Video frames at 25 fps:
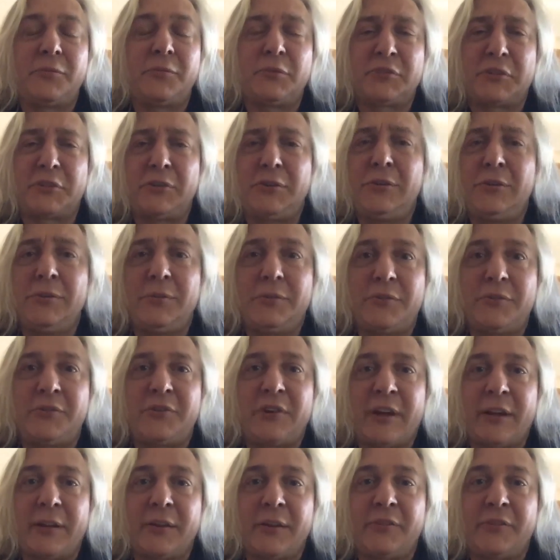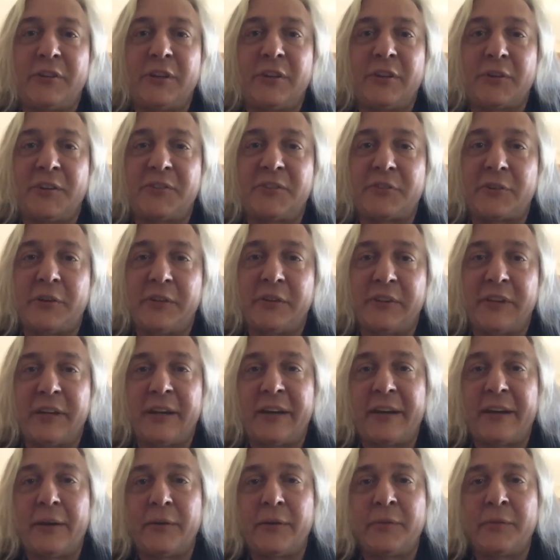was a huge challenge as I started
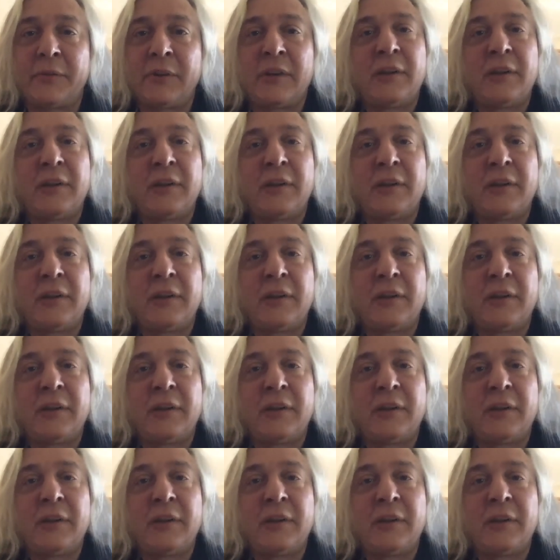that out.